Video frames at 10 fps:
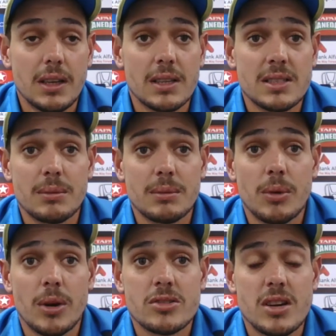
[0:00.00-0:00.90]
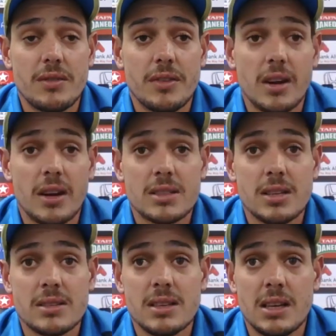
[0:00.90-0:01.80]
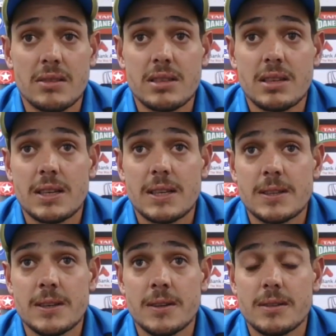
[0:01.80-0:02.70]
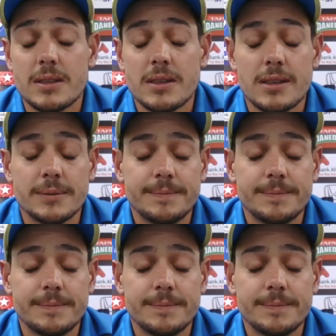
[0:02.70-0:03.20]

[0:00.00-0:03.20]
that's something we are trying to figure out ourselves. So yeah.